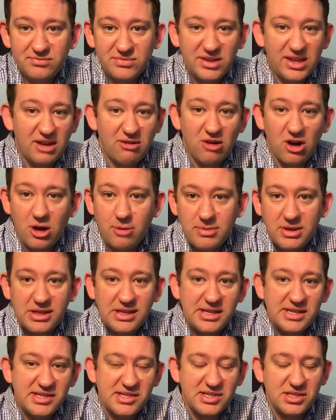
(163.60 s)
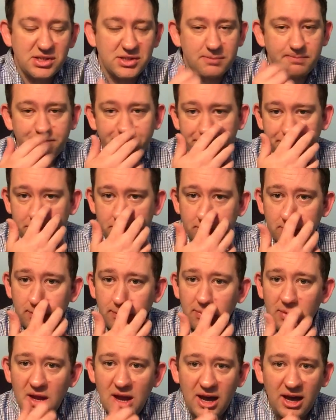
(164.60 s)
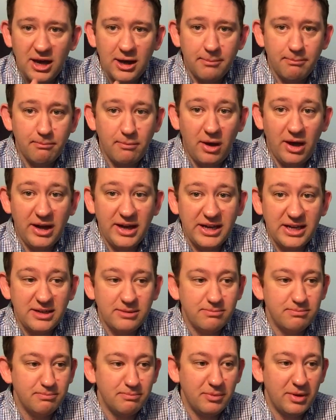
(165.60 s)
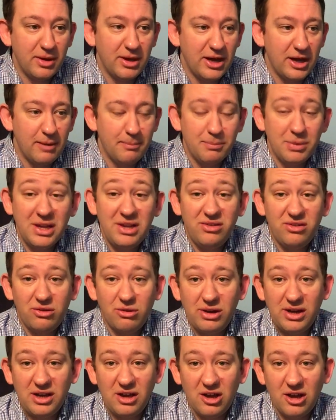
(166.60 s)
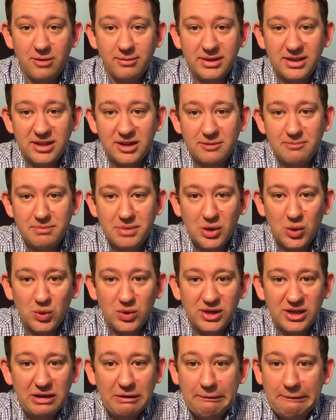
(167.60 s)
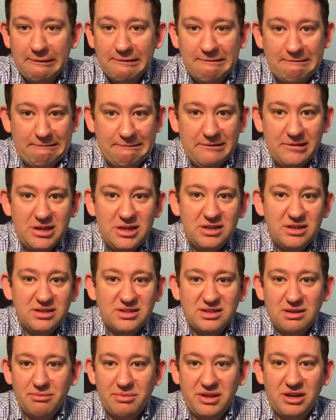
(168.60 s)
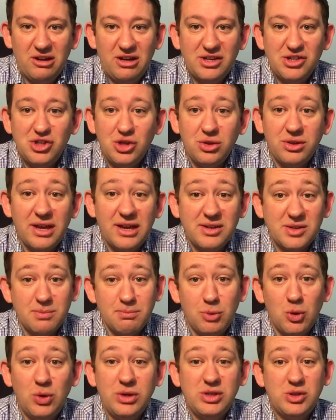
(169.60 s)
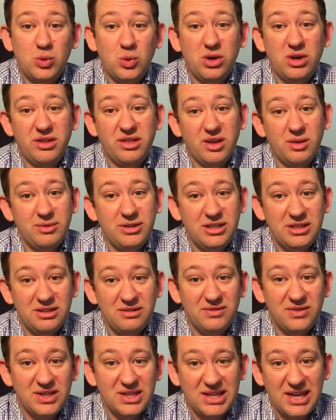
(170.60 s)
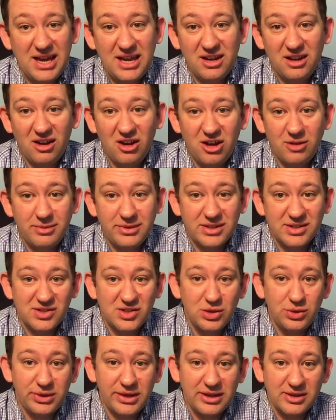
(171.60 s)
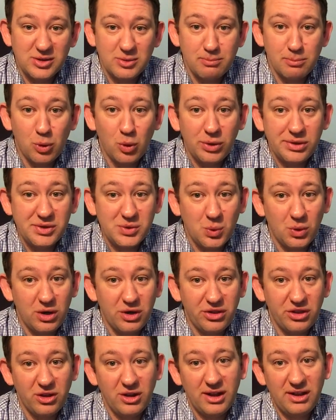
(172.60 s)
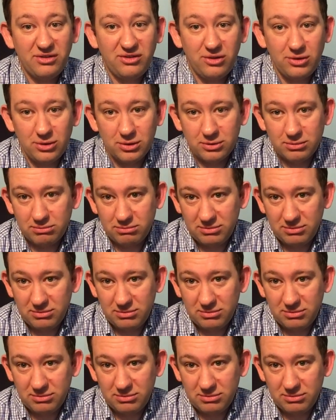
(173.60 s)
their army lists. My Blitzkrieg army that I'm building, something like 2,000 points worth. I mean, if you're getting an army that's 2,000 points worth, unless you're